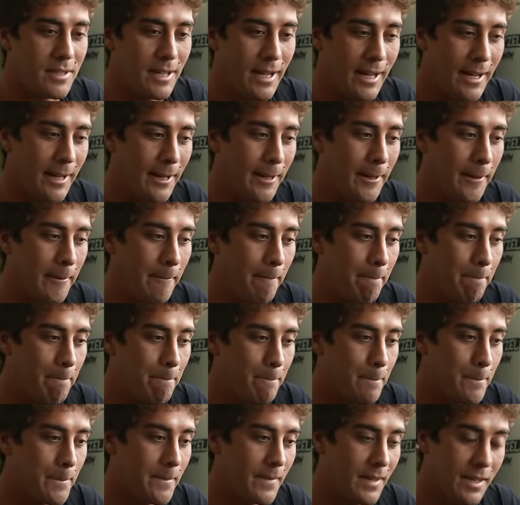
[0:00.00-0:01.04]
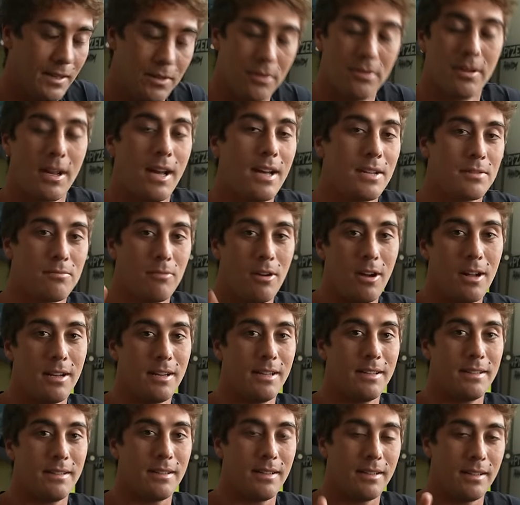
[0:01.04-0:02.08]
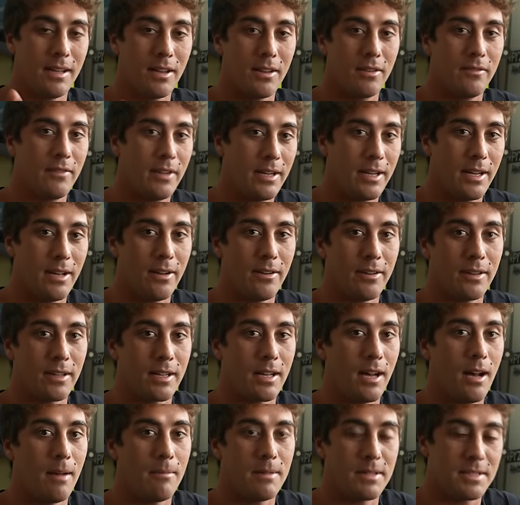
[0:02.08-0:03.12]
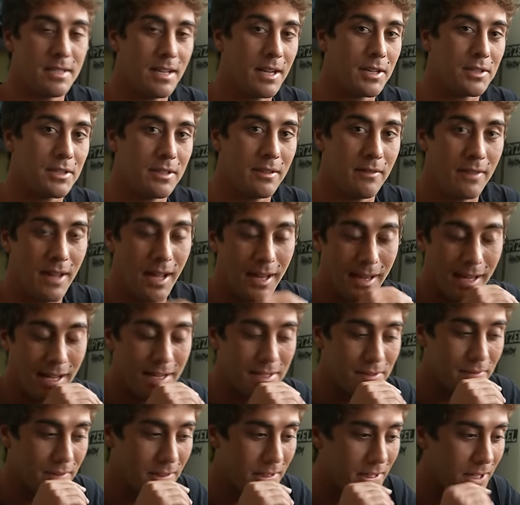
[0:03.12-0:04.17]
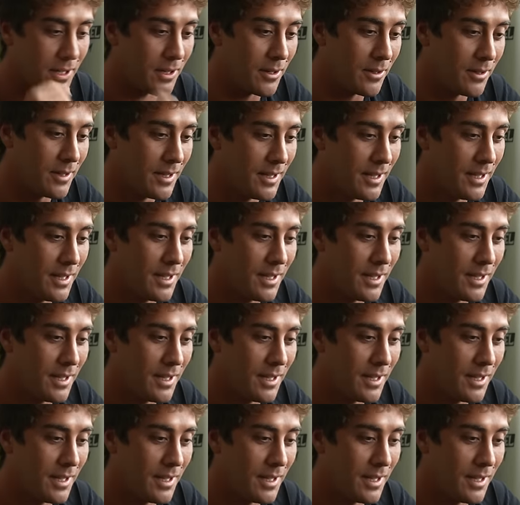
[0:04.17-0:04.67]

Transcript: And you guys wanted another video in the comment section of that last video.